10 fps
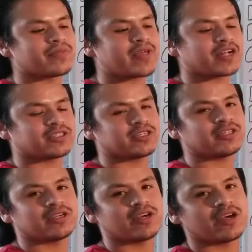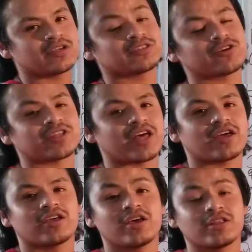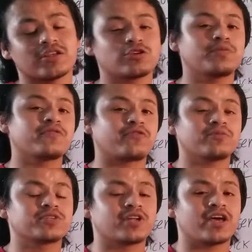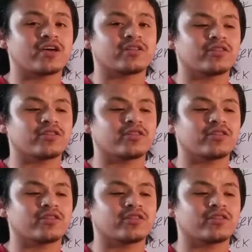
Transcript: Actually, strike that. This will be from today.